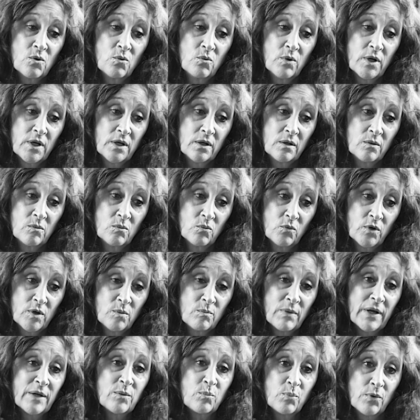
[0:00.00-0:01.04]
So
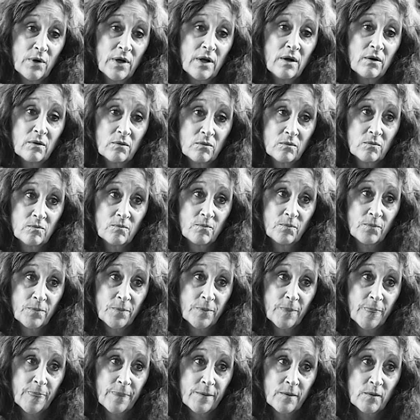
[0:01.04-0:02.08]
when Mike Brown
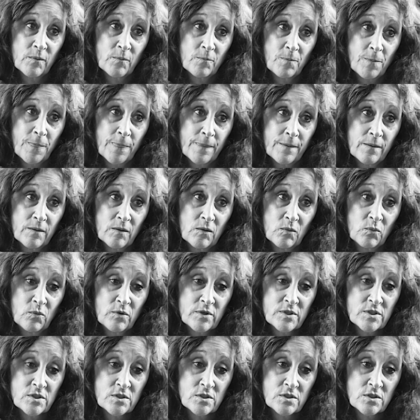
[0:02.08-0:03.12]

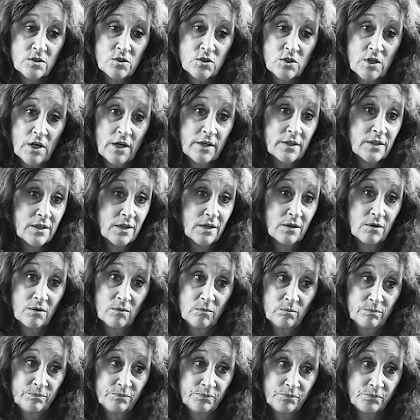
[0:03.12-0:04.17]
was shot
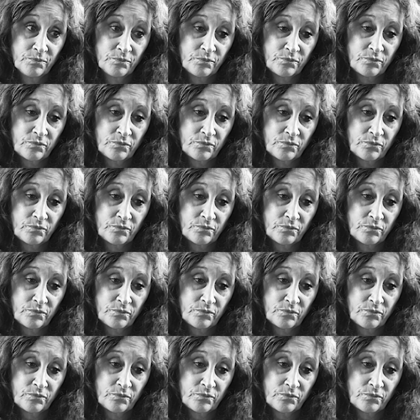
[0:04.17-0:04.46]
down